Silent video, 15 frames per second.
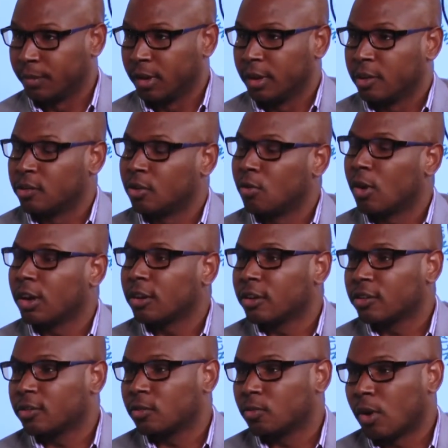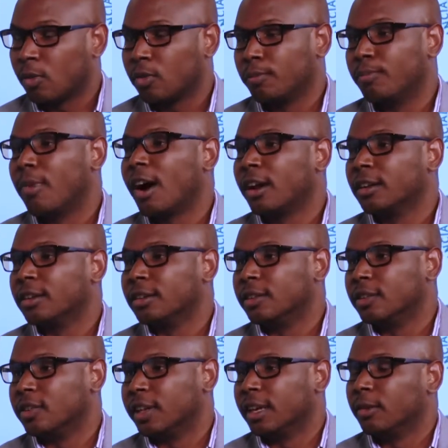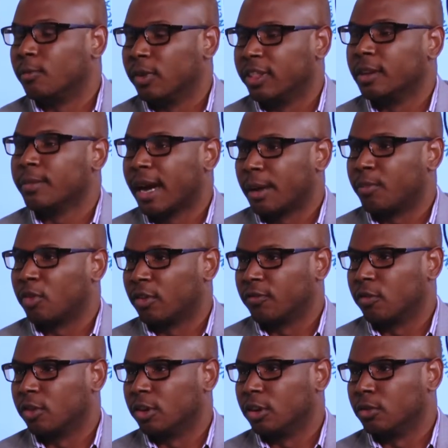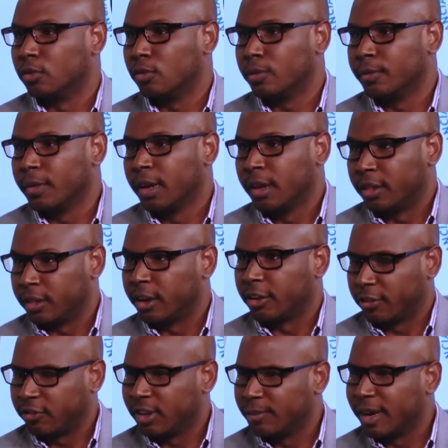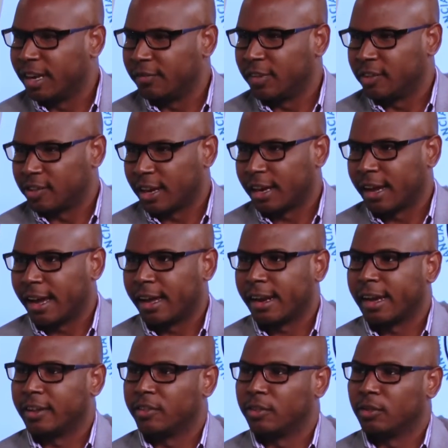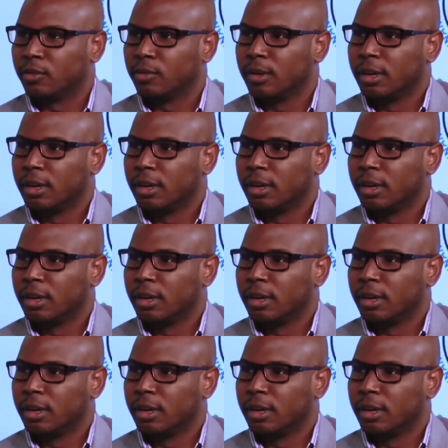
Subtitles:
So what would bonds within my portfolio do? There are three benefits I'll highlight to you.